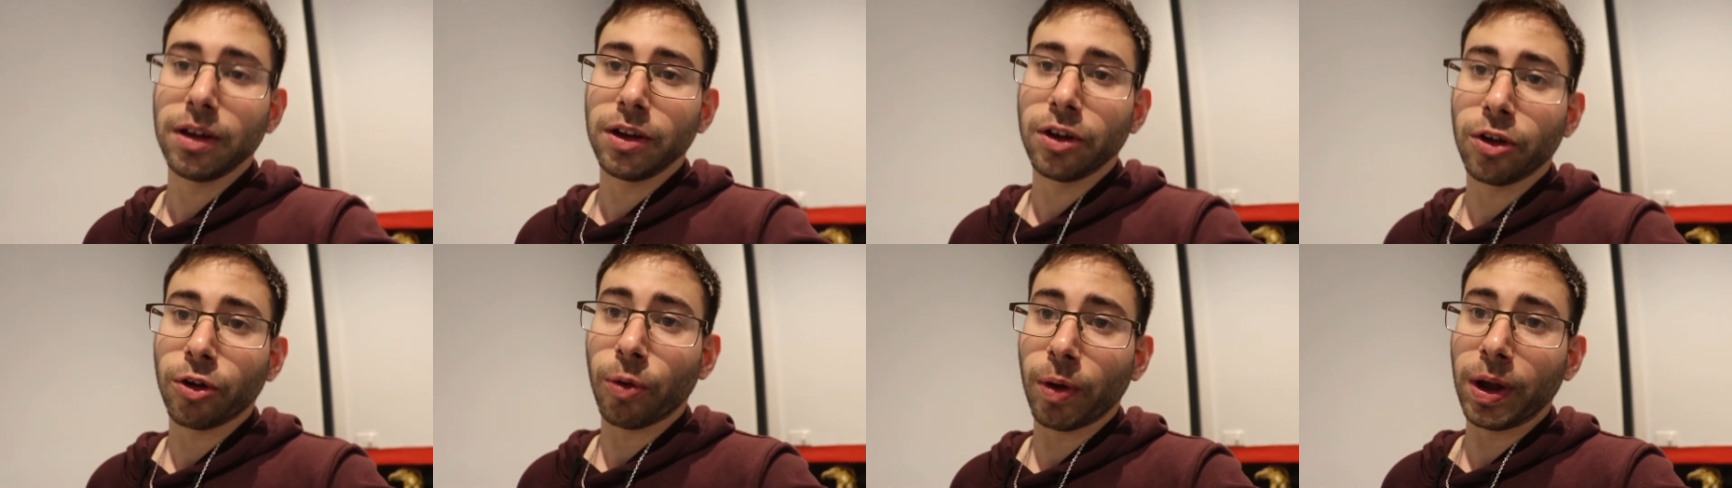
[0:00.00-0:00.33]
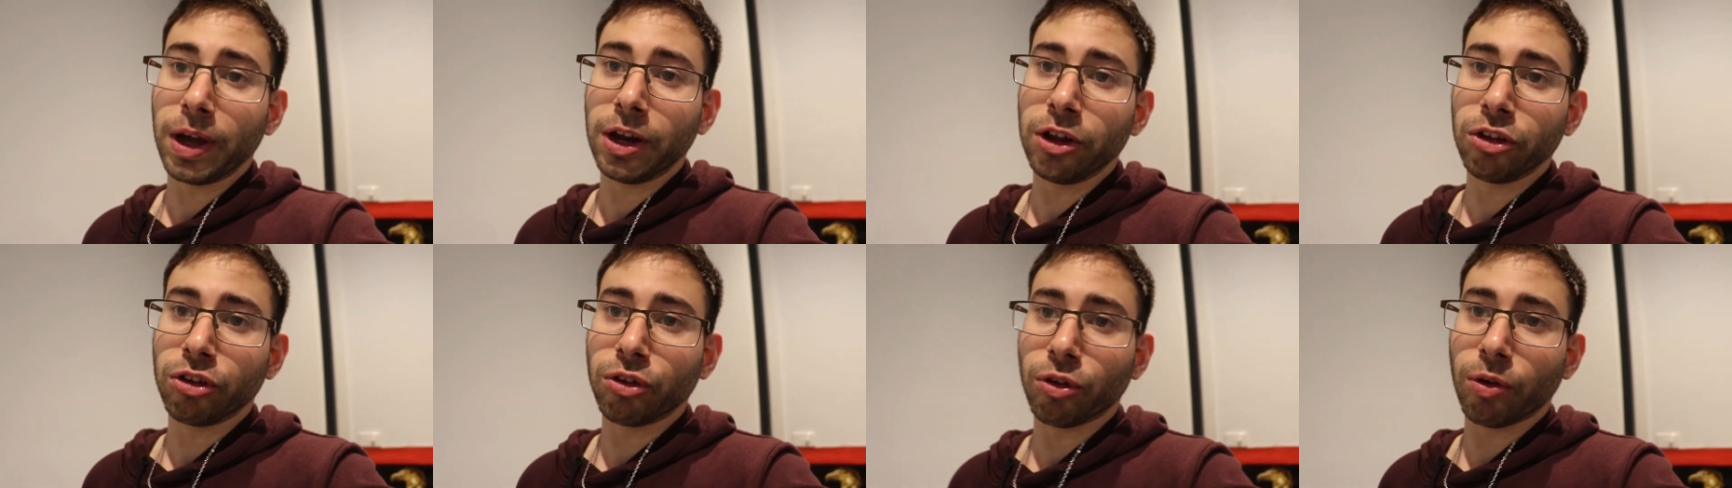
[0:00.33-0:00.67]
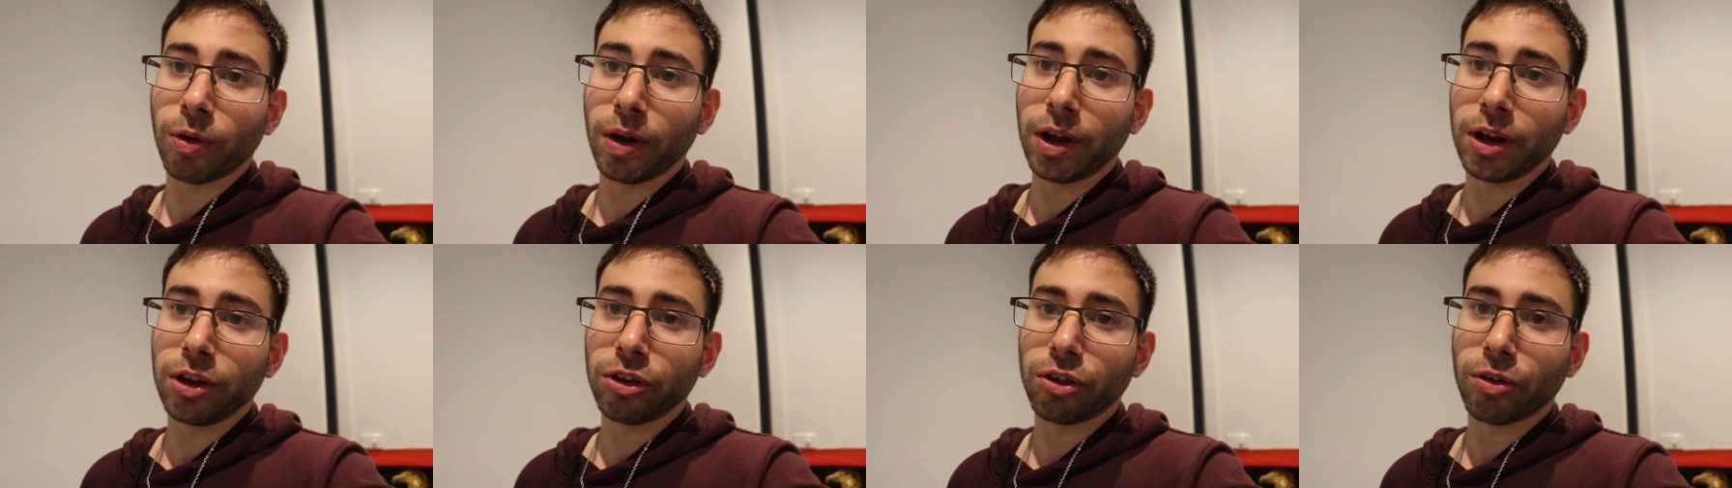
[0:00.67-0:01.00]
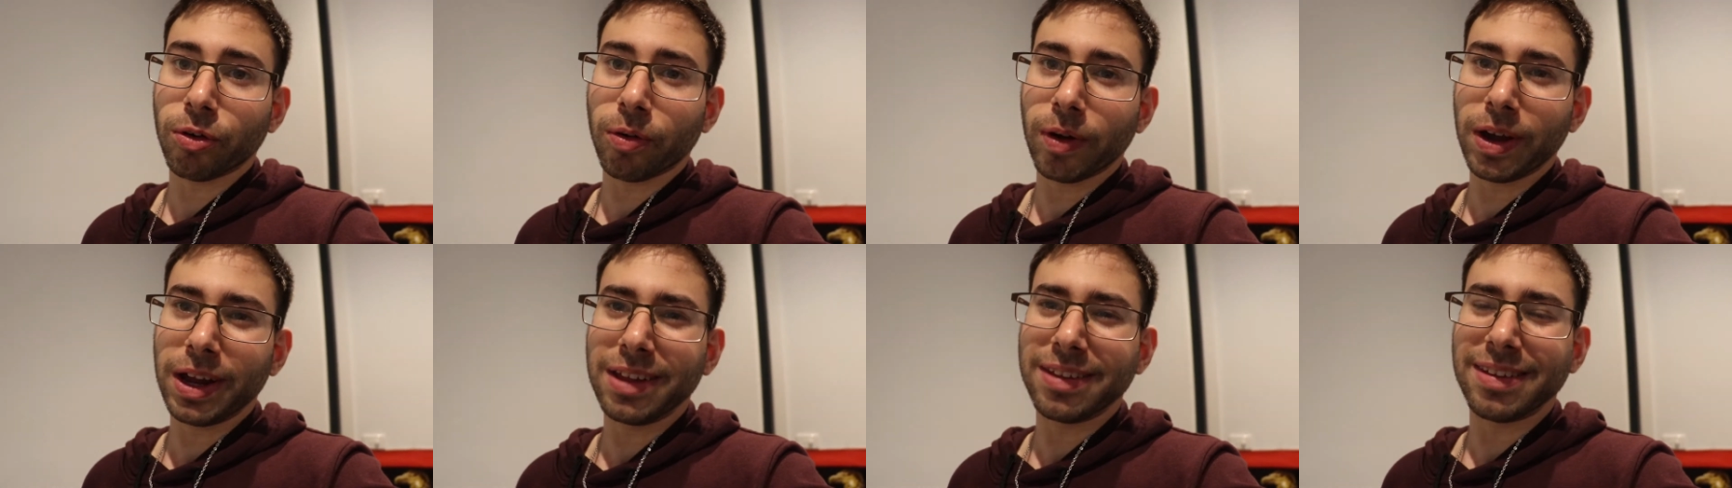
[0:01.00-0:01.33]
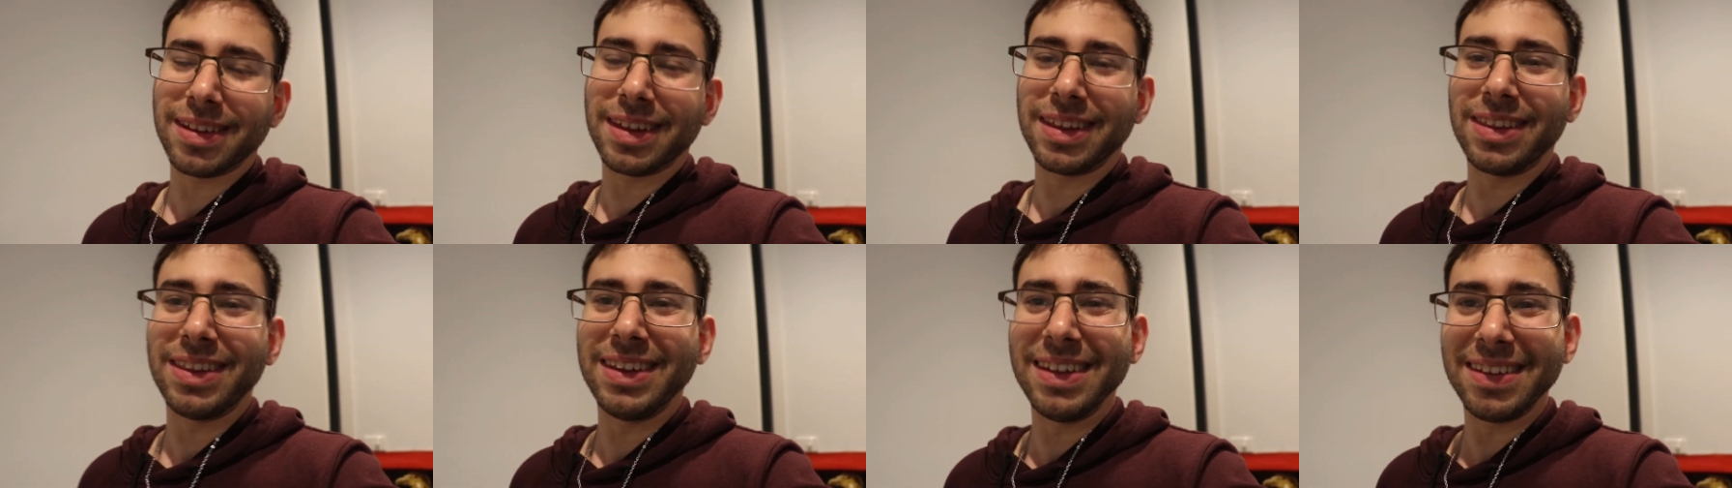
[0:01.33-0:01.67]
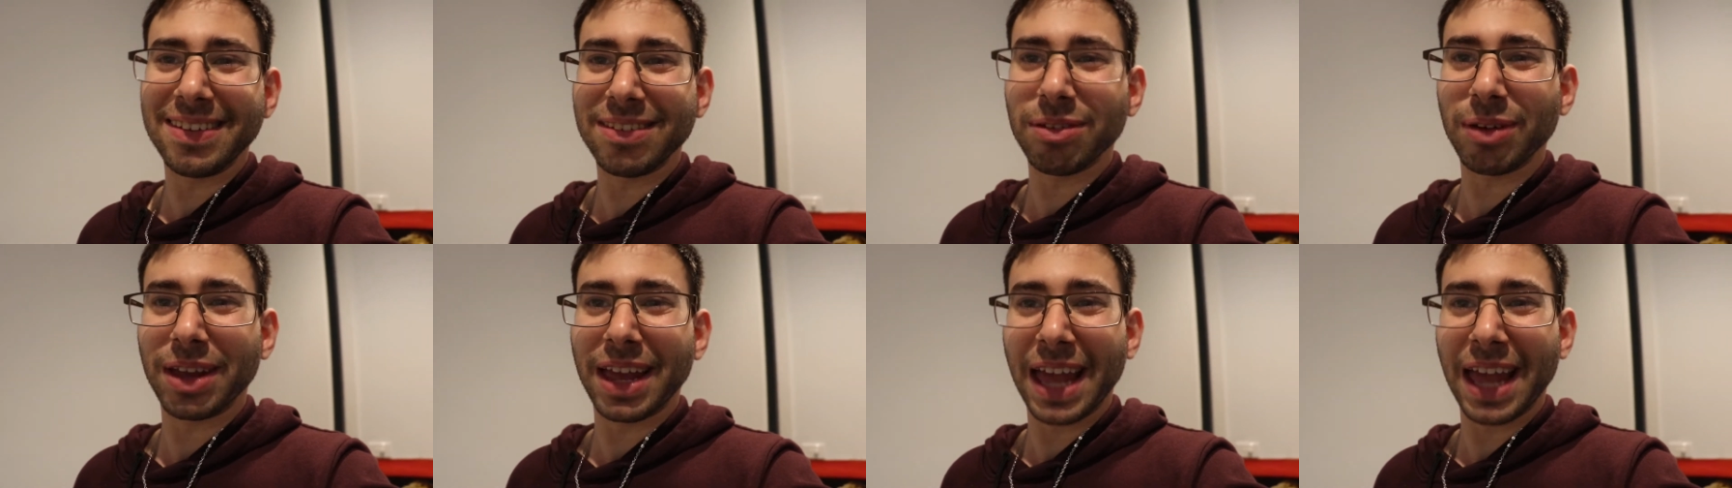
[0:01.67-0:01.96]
Creators, creators, creators, and this